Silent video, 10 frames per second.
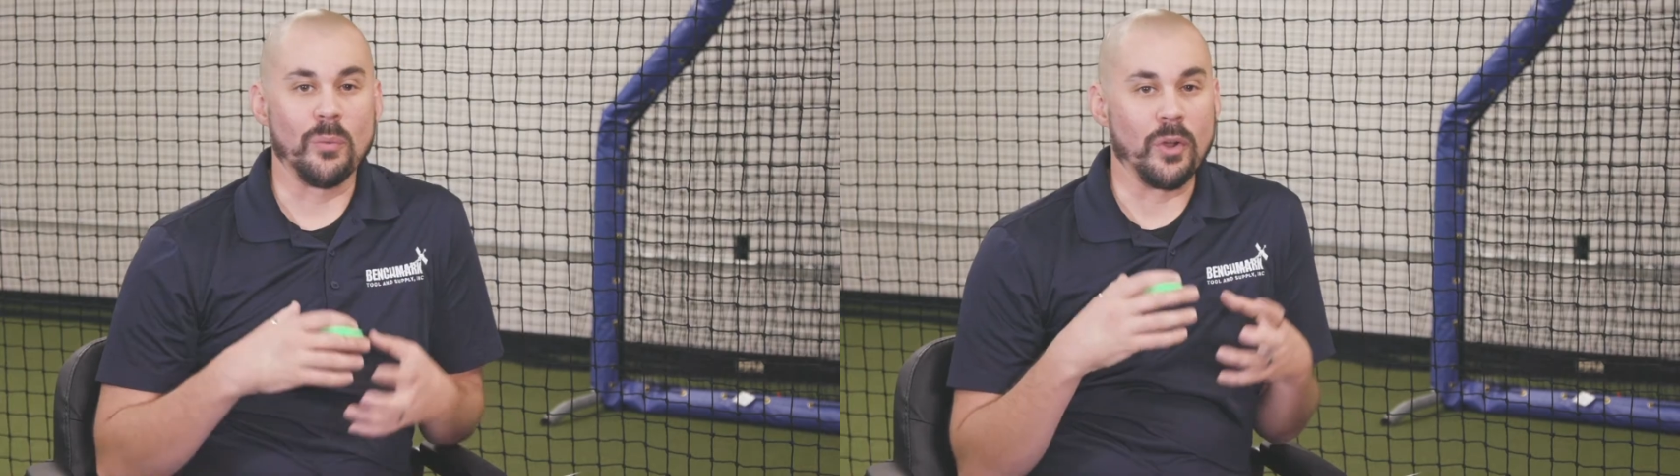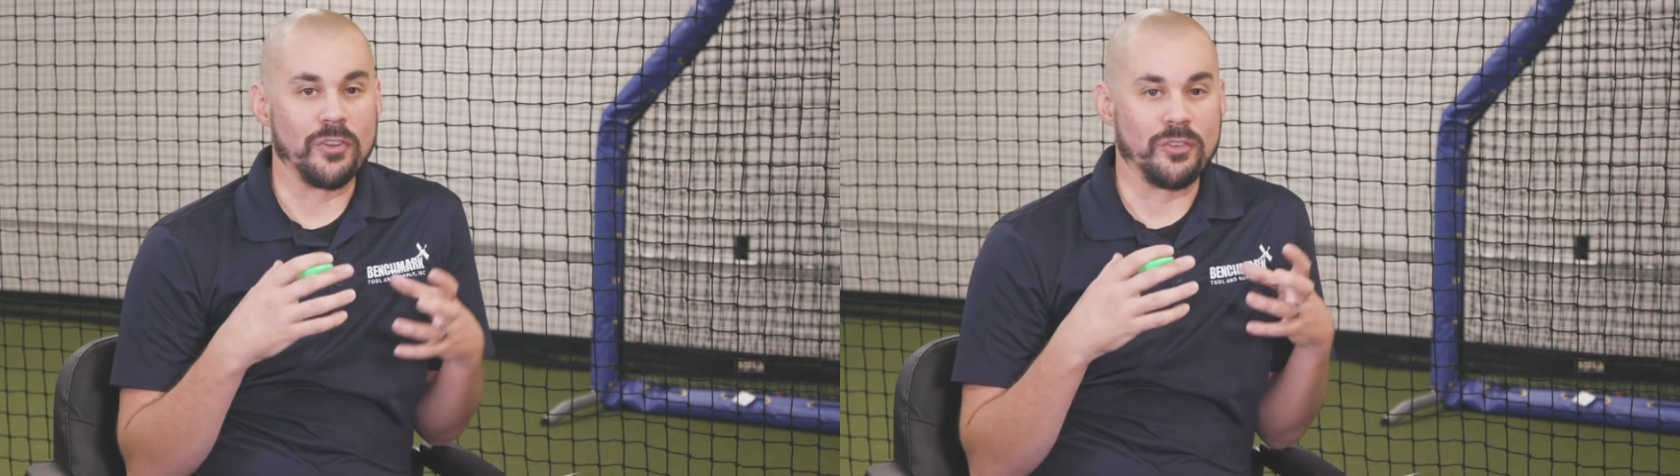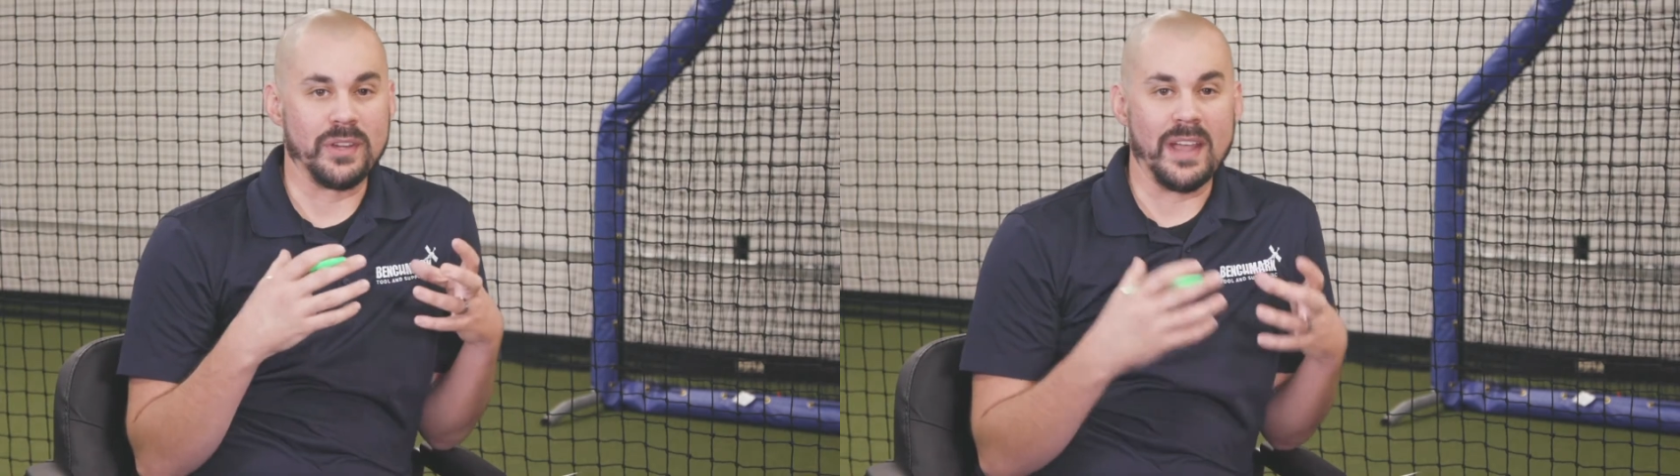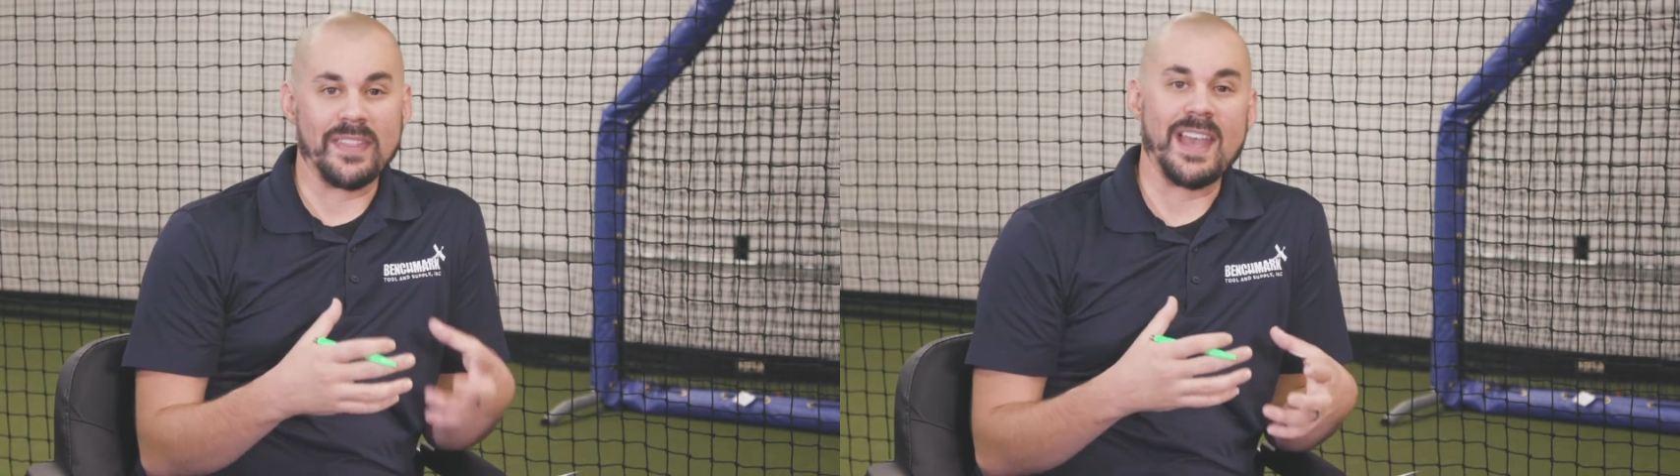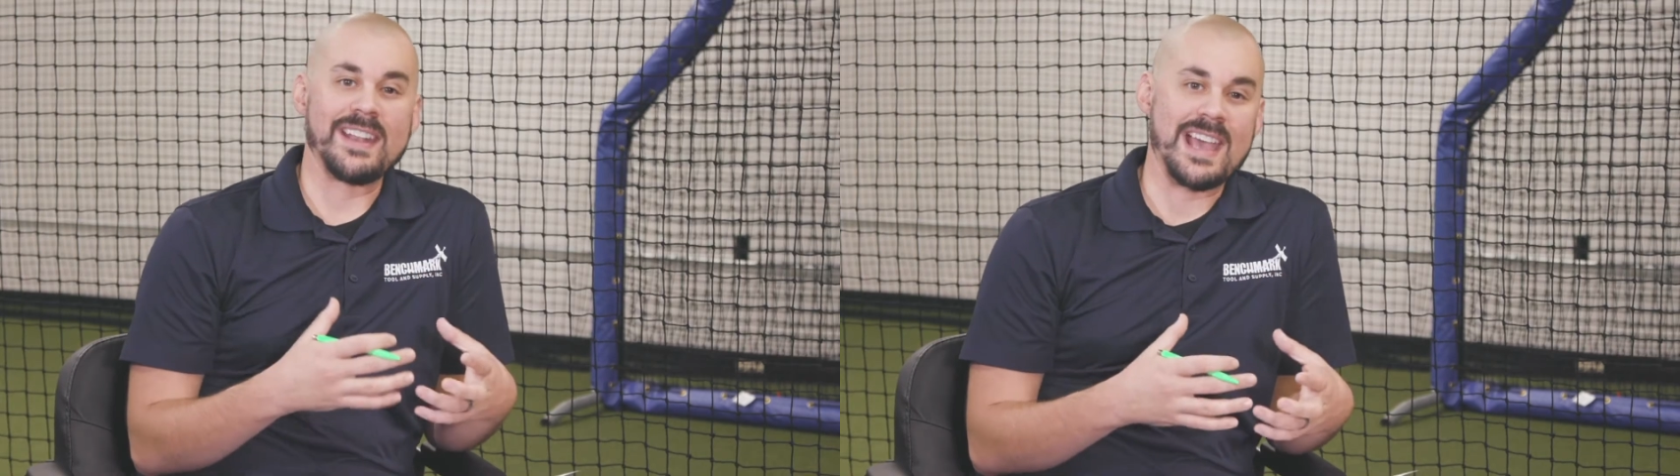once you
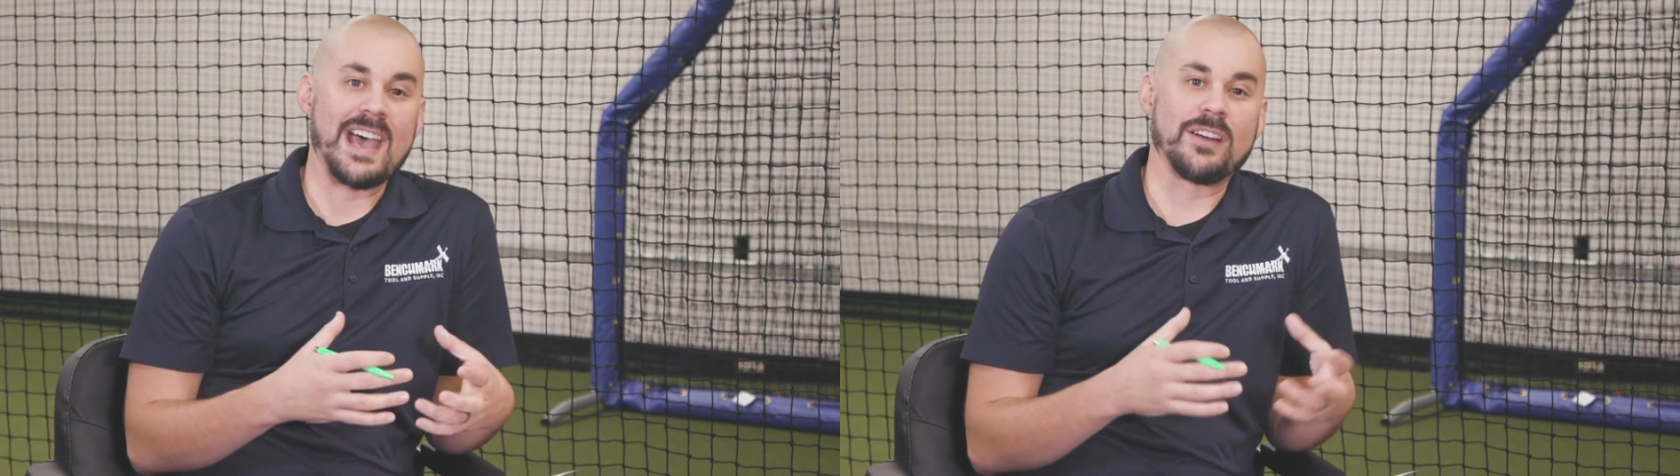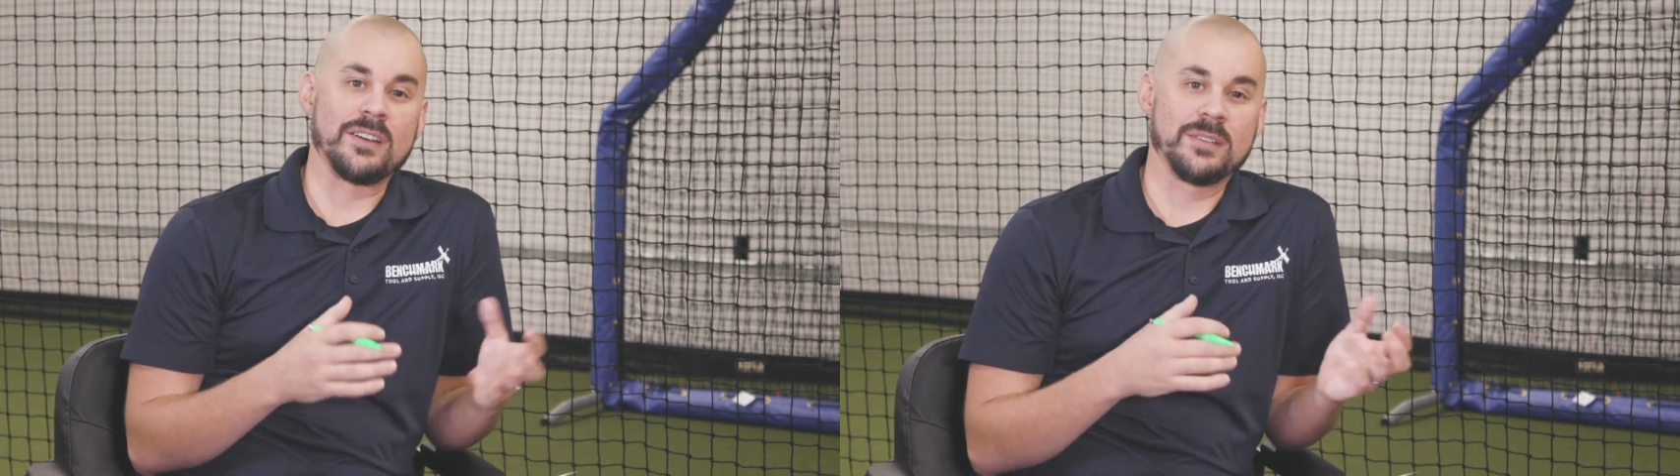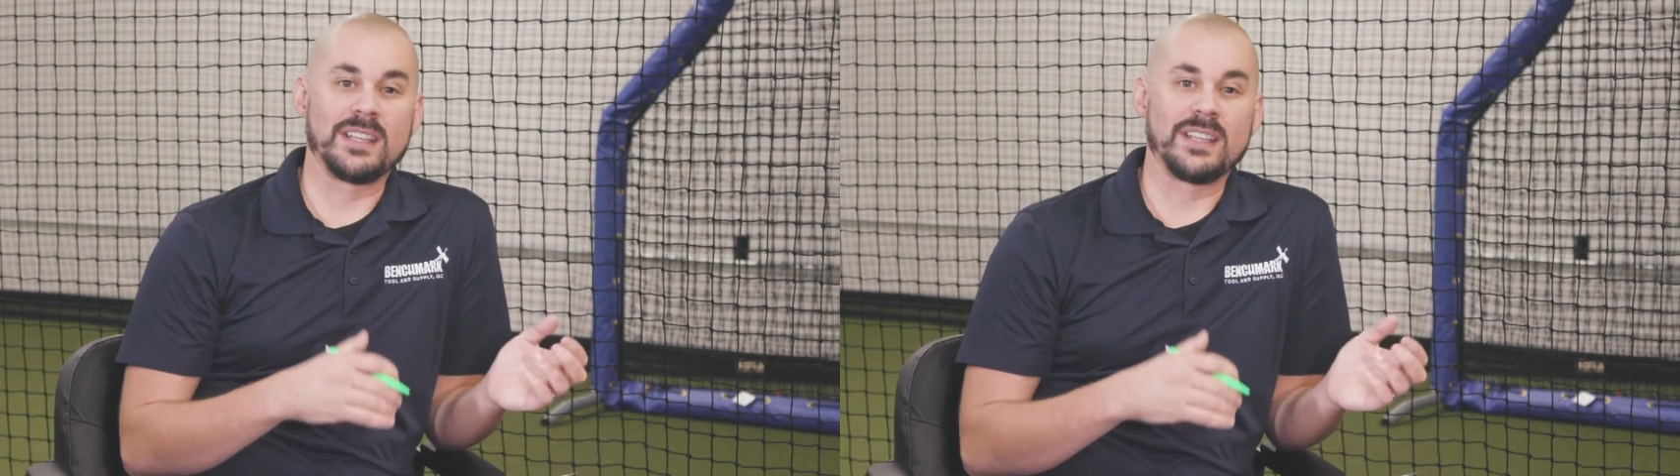get that data,